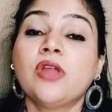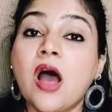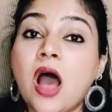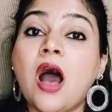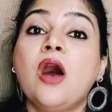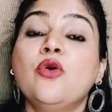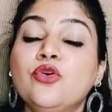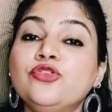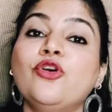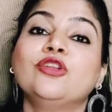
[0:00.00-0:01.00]
how
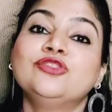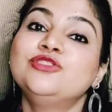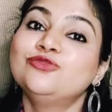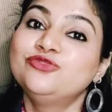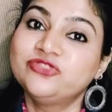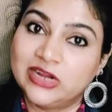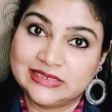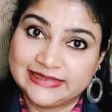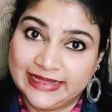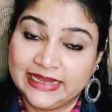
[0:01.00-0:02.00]
not to
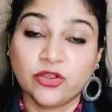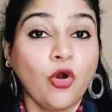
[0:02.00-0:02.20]
translate,